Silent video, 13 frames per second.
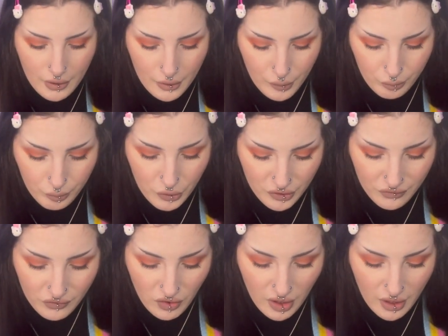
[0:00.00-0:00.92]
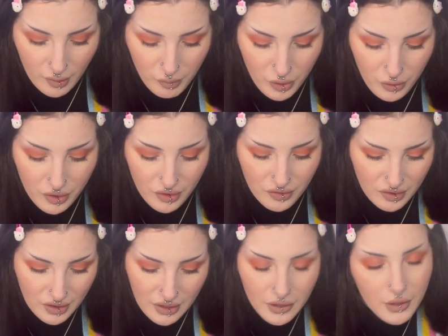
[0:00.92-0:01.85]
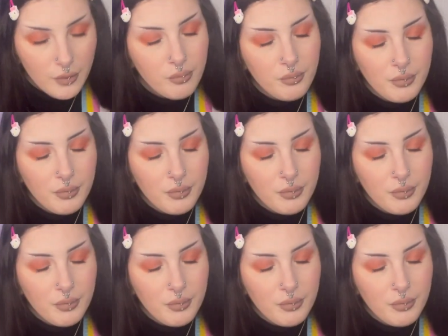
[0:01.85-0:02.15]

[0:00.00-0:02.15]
Most of the time you can see them,